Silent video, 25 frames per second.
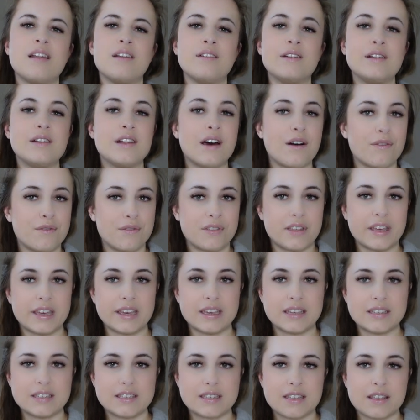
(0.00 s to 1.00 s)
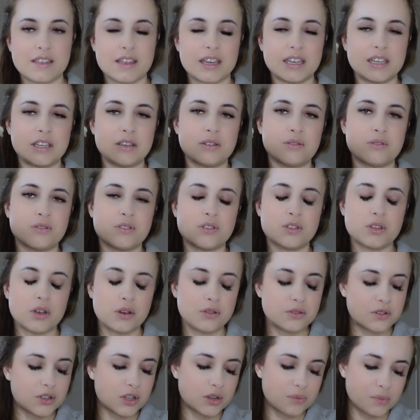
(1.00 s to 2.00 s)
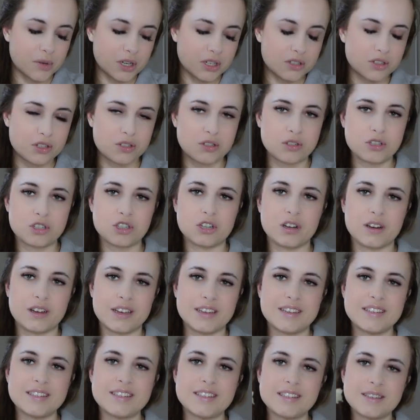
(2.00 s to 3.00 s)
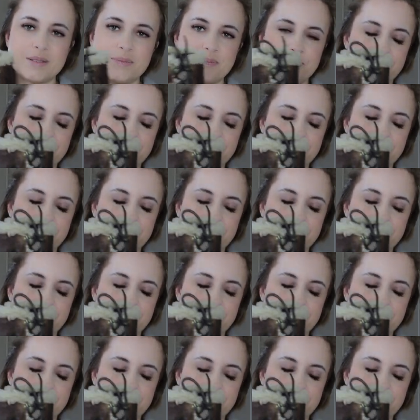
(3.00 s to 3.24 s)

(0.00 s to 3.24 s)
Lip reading: love these. Thank you so, so much to Shires.